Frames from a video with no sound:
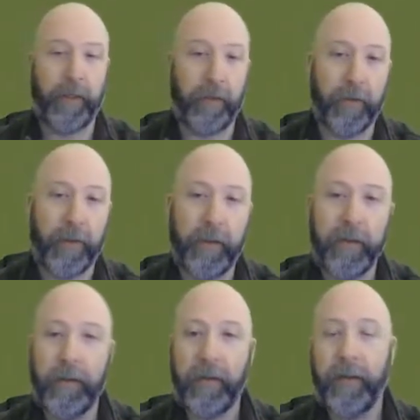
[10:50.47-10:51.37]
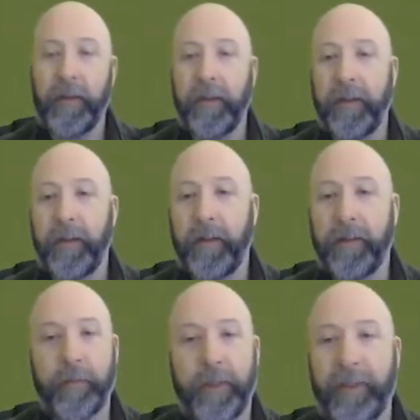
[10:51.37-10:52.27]
you. I
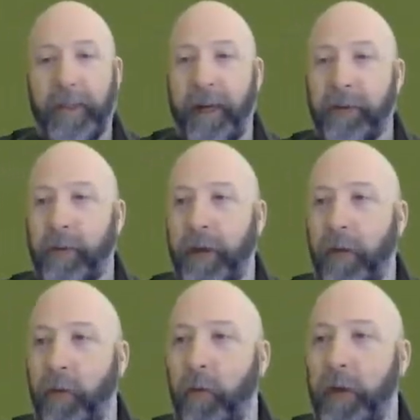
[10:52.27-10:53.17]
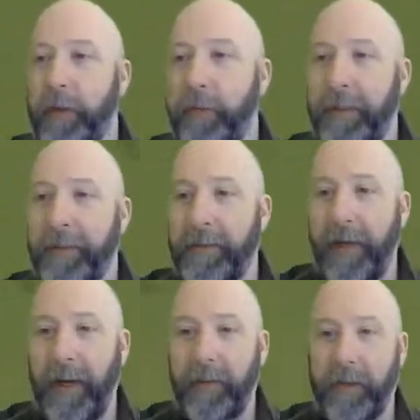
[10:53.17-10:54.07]
was about to say, that was one of the worst misses
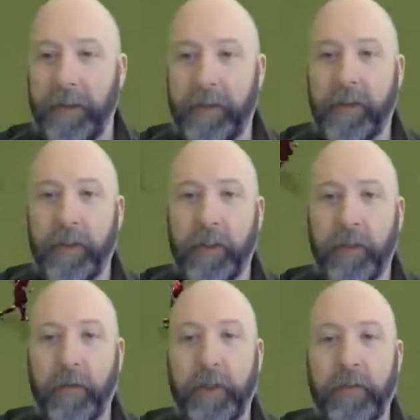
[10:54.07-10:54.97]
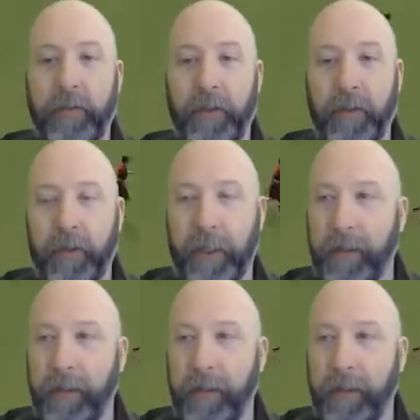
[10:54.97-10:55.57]
ever. And Shirley, what are you doing?